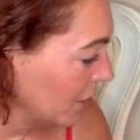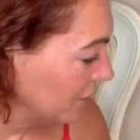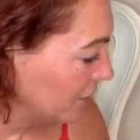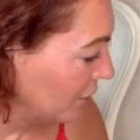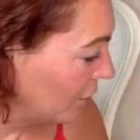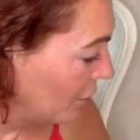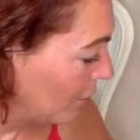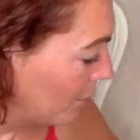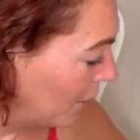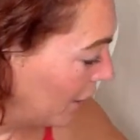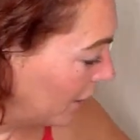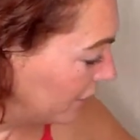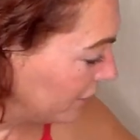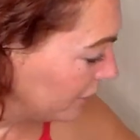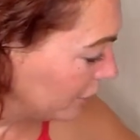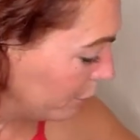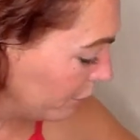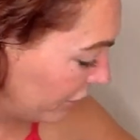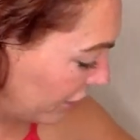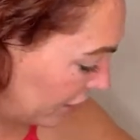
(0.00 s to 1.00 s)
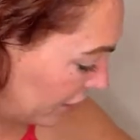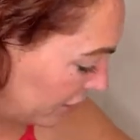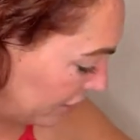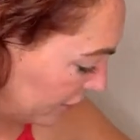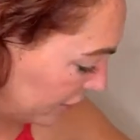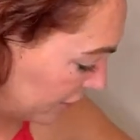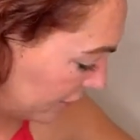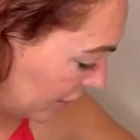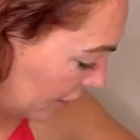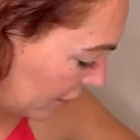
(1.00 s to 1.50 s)
so I might spray
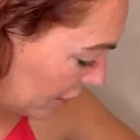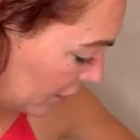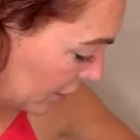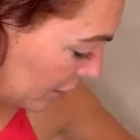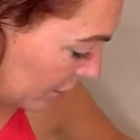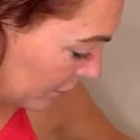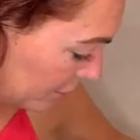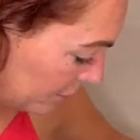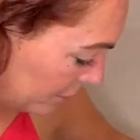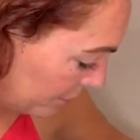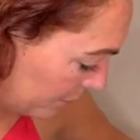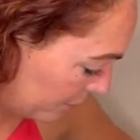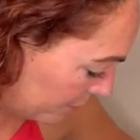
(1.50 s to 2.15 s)
some